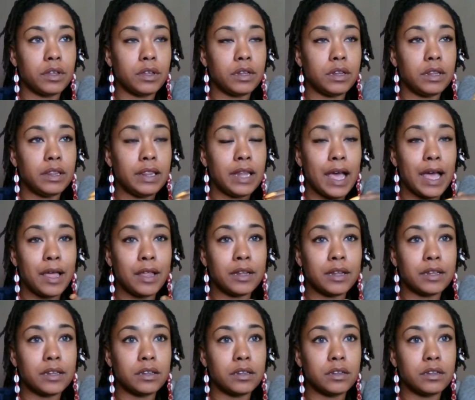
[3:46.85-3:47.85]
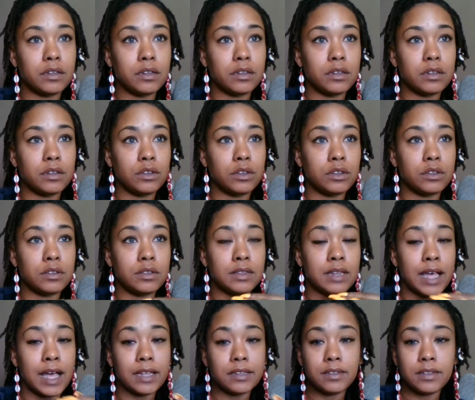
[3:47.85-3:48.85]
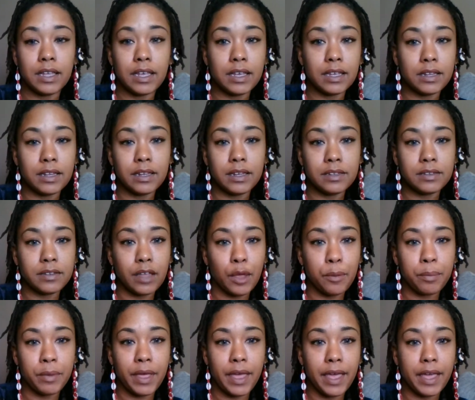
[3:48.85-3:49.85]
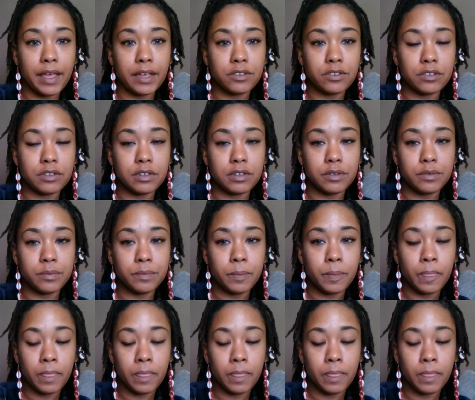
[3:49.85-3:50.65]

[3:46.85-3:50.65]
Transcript: not taking any type of action.